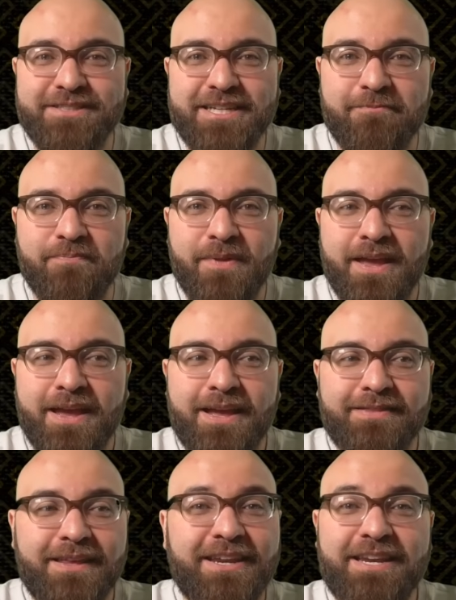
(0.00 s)
team.
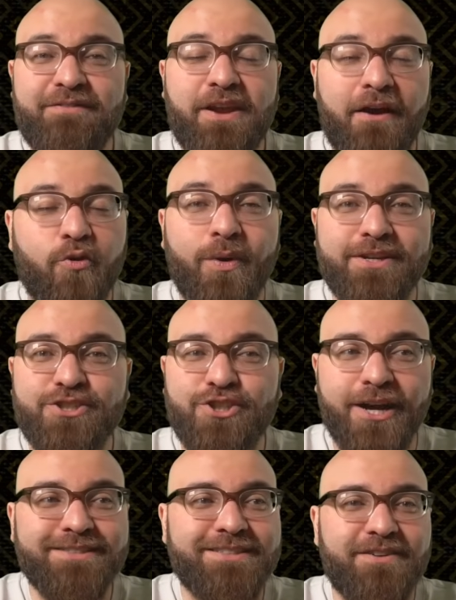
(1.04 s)
They didn't even have Quentin
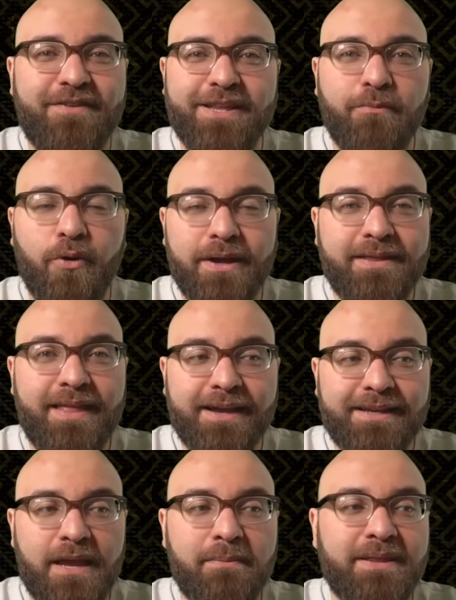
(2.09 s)
Johnston available in that
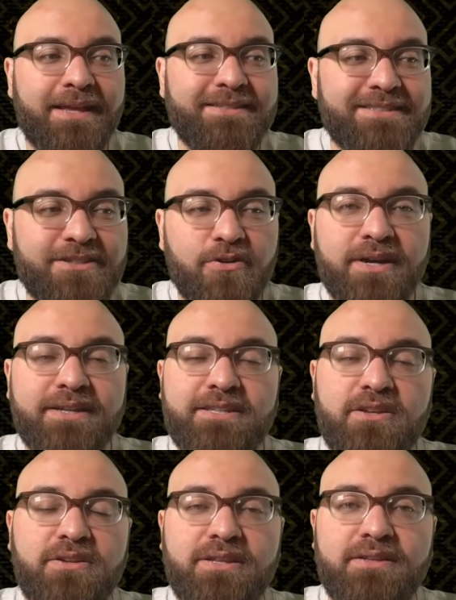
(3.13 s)
game, and they still
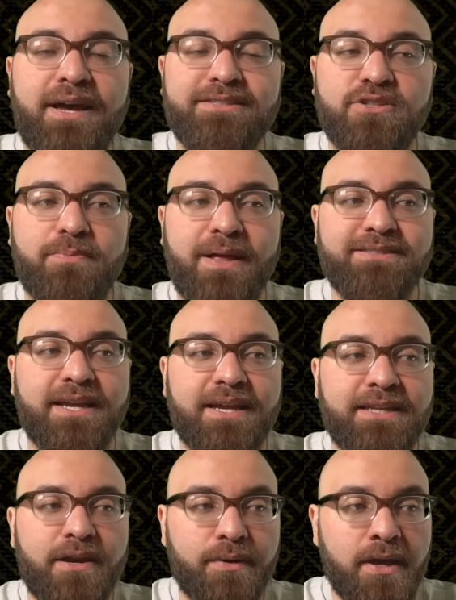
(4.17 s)
continue to dice up that
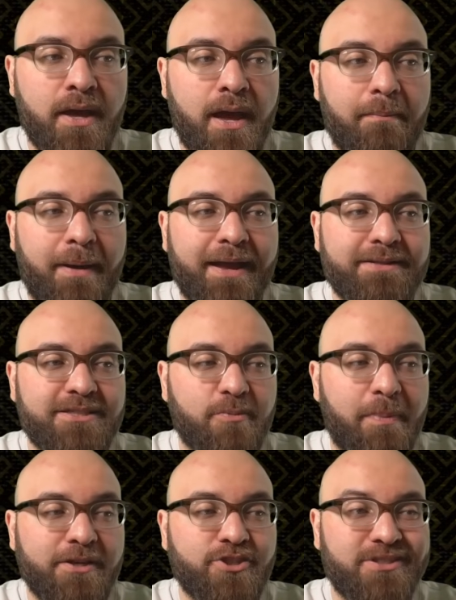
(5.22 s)
secondary. My
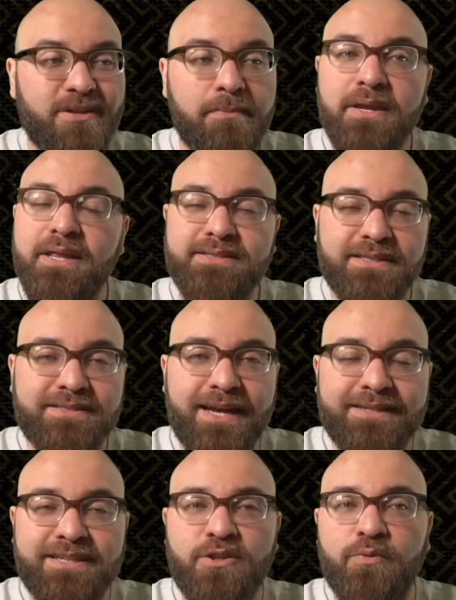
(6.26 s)
anticipation is immediate
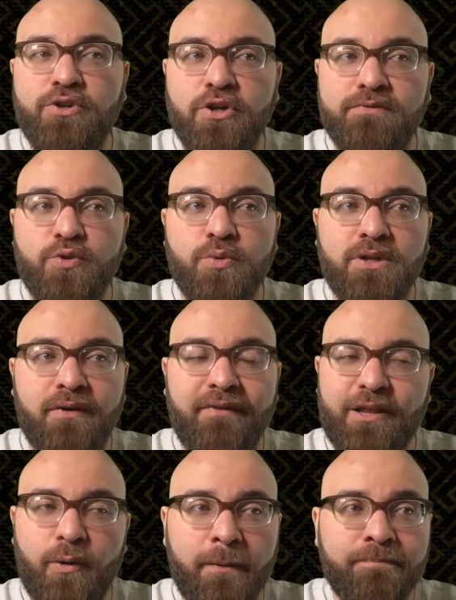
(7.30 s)
success in the return of Tua
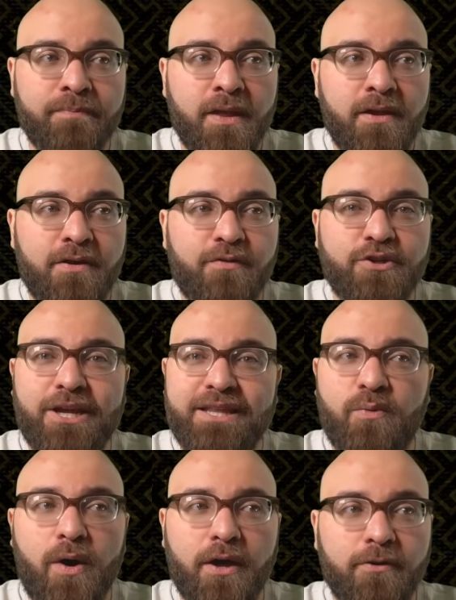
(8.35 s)
Tagovailoa for
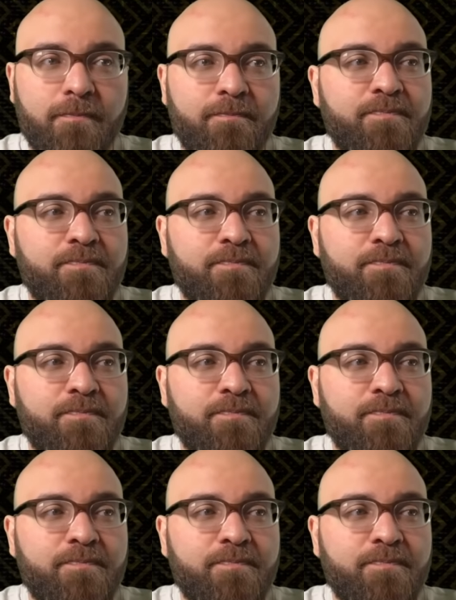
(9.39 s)
Jaylen Waddle.